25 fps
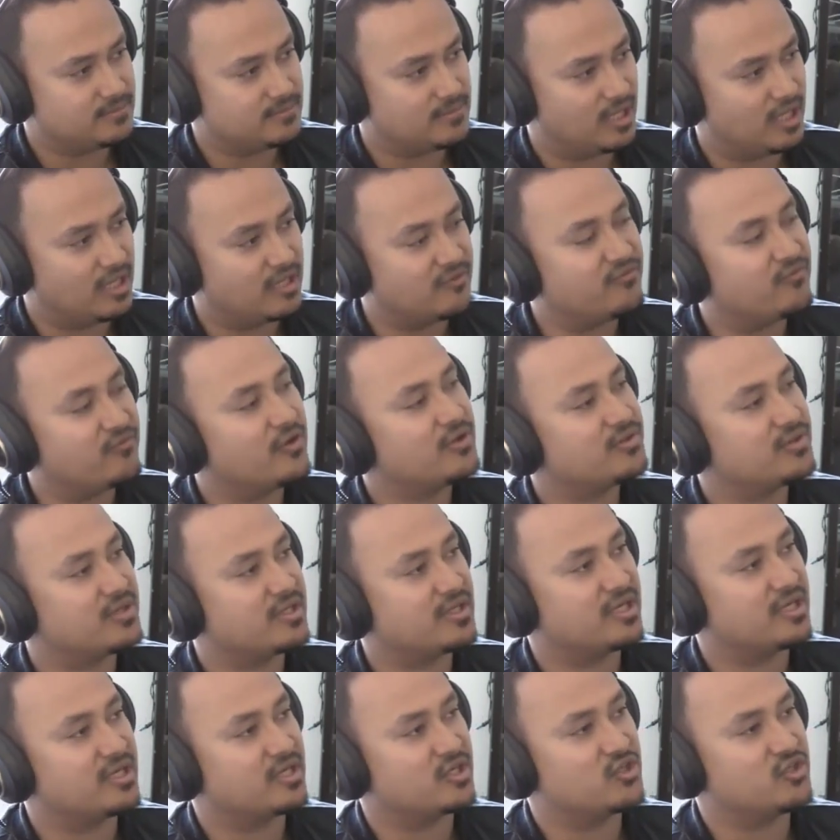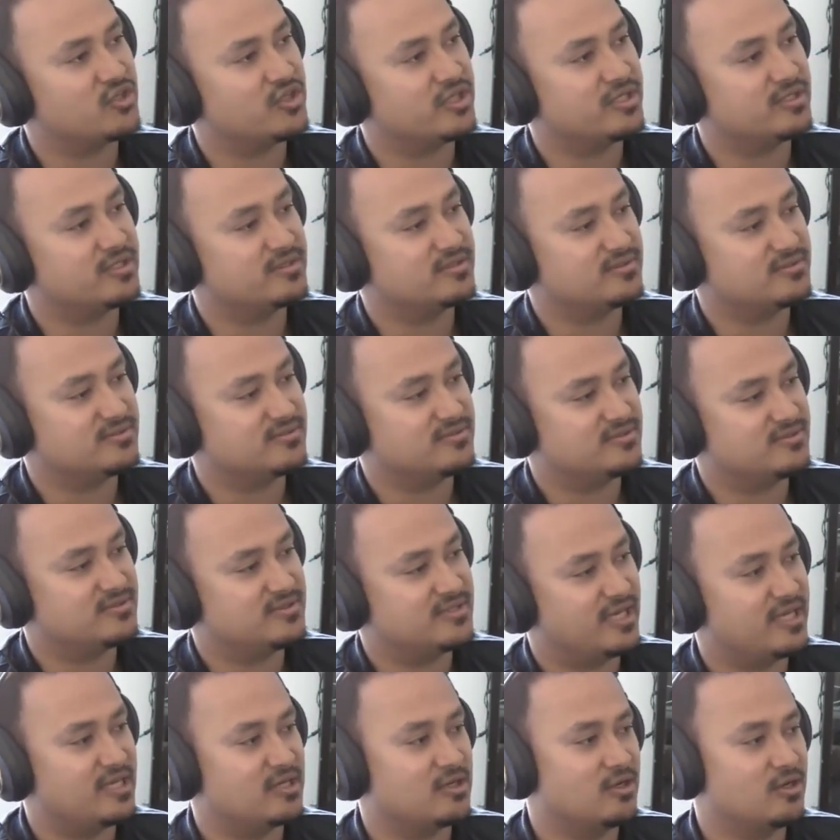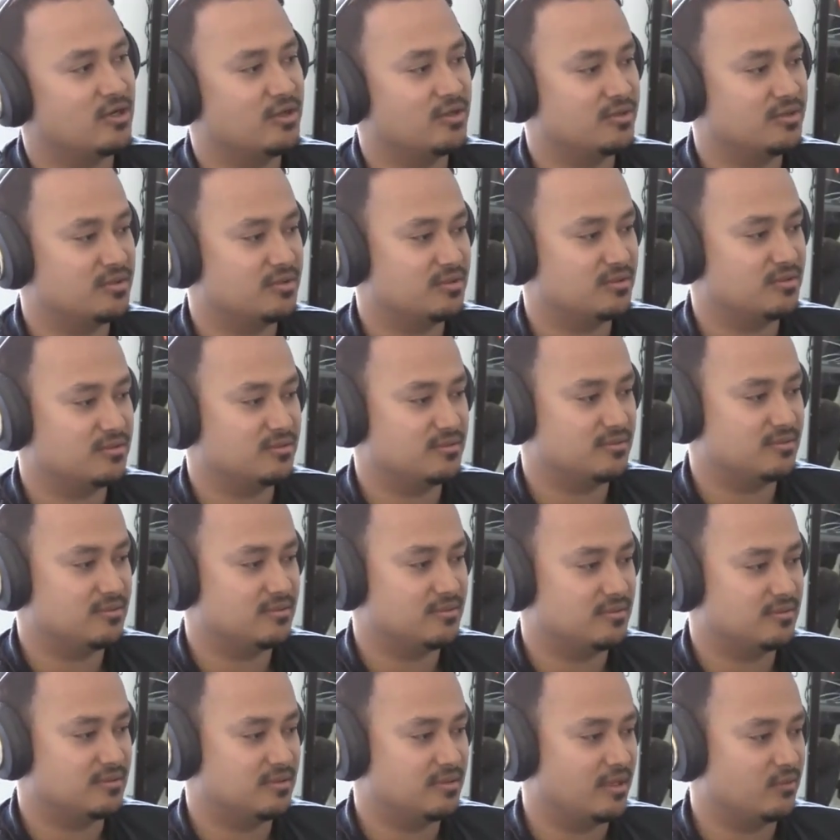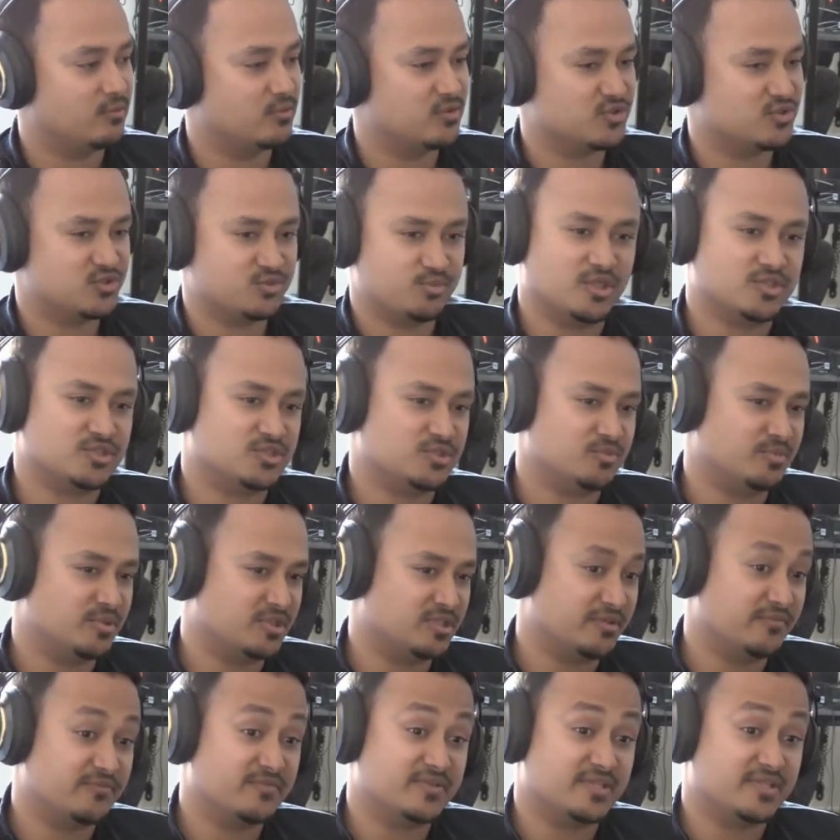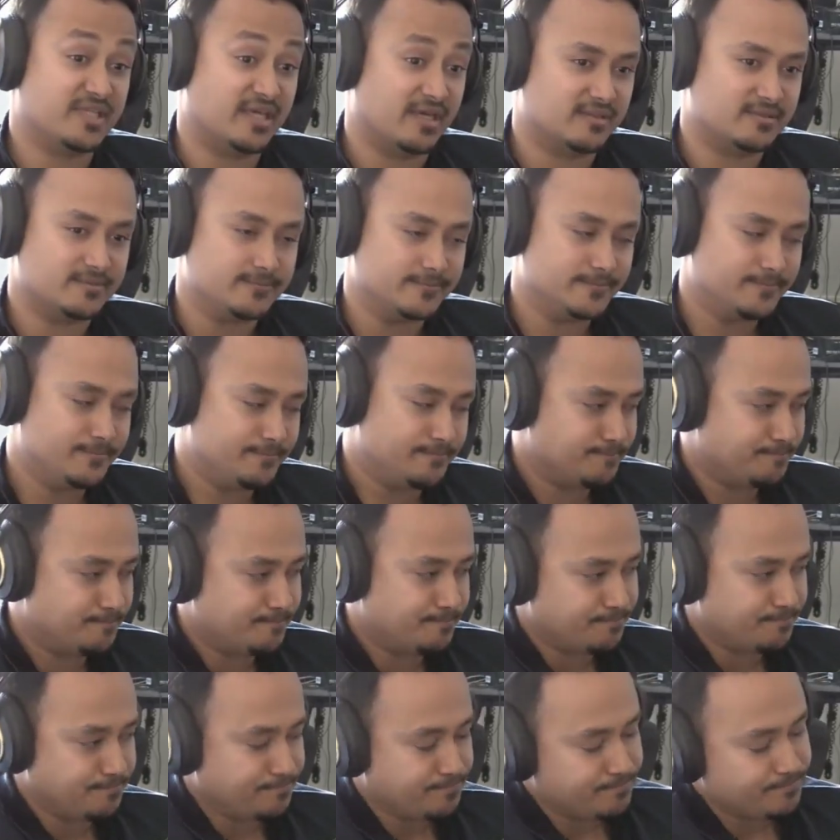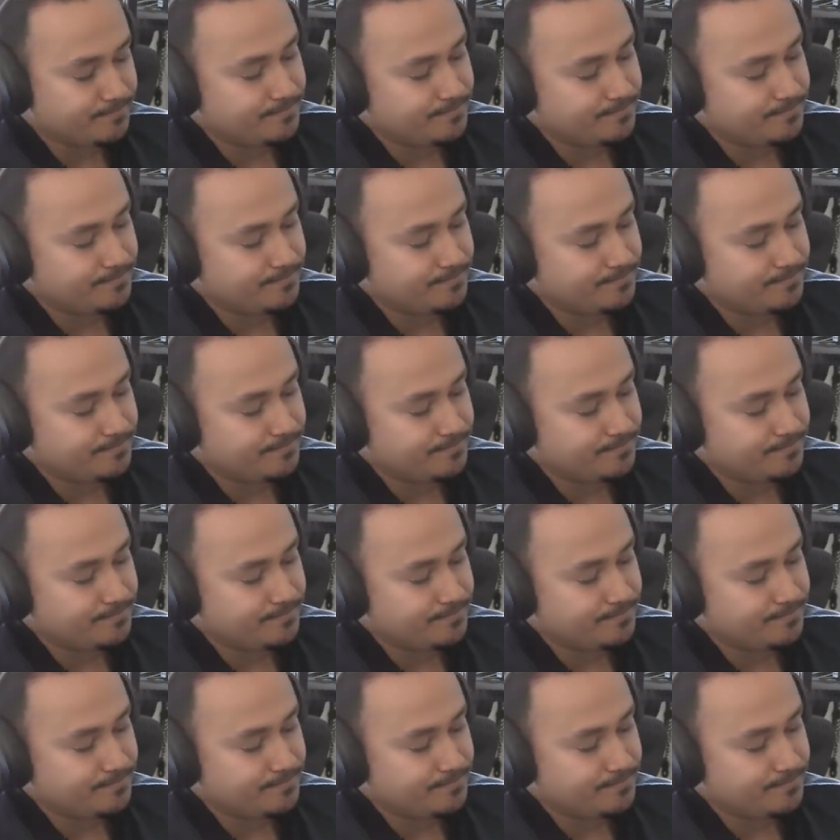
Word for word: I felt that I couldn't take on that responsibility of debt yeah.